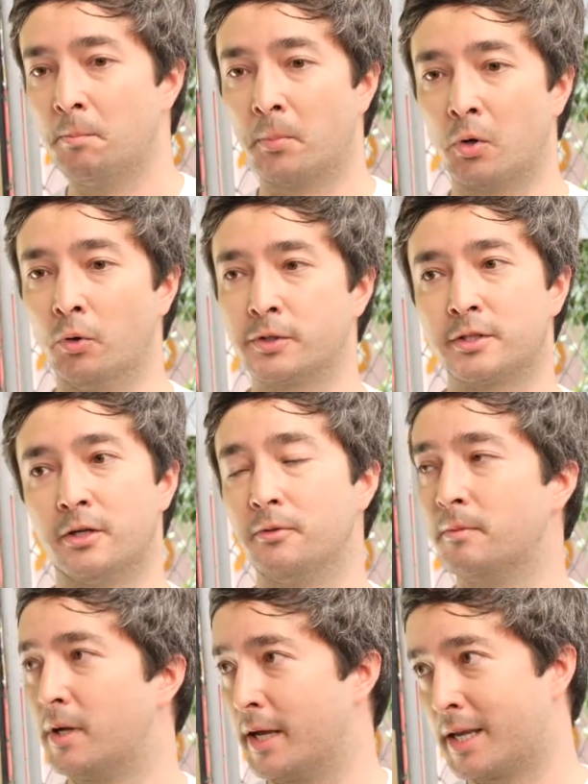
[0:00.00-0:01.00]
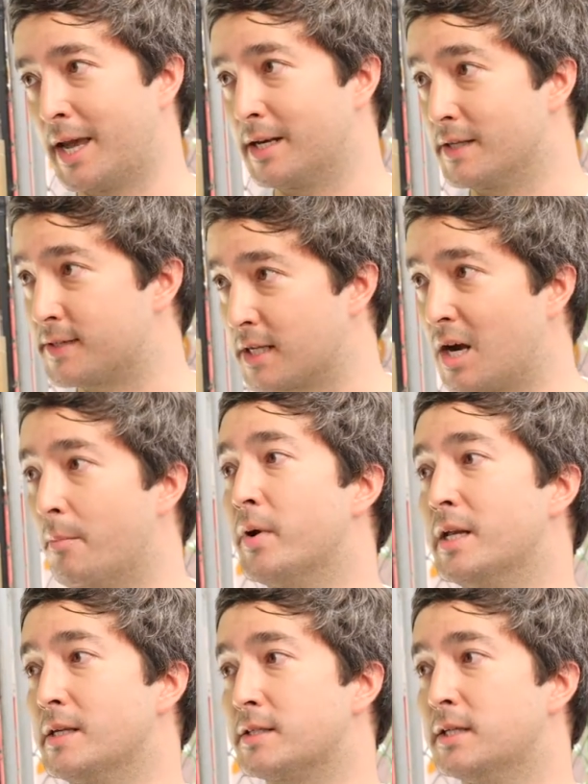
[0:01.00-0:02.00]
But also, again, it's the
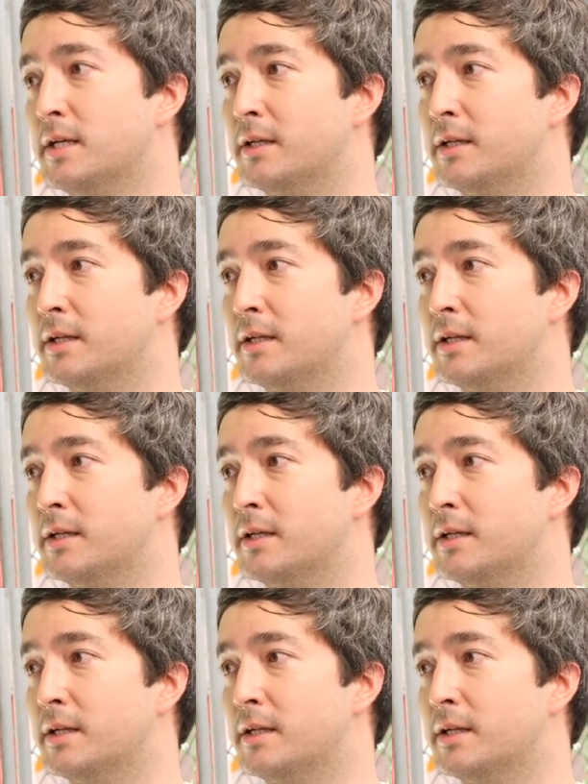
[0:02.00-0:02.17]
companies